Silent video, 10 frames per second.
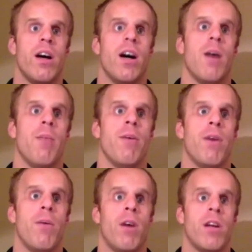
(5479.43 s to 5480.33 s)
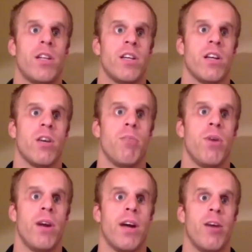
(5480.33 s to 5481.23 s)
if I wanted to go
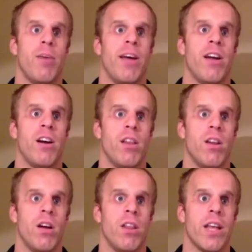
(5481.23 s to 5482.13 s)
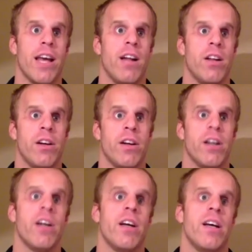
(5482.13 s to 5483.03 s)
put an Ironman on the
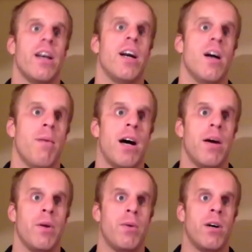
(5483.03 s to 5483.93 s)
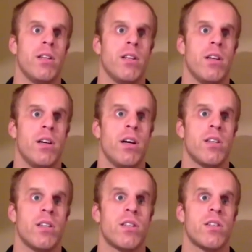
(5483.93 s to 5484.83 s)
calendar, I would want a
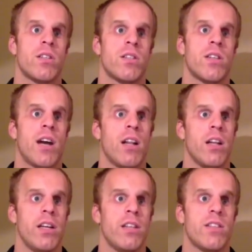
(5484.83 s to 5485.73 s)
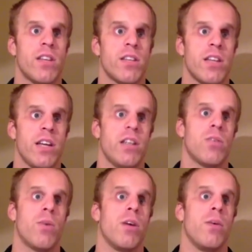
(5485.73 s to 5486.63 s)
solid 16 to
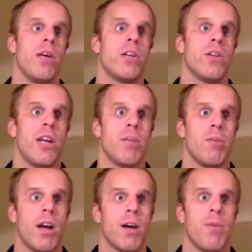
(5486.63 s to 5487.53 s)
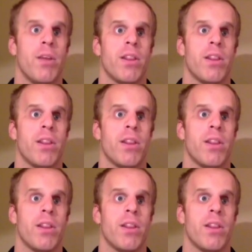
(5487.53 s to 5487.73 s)
20 week training block. But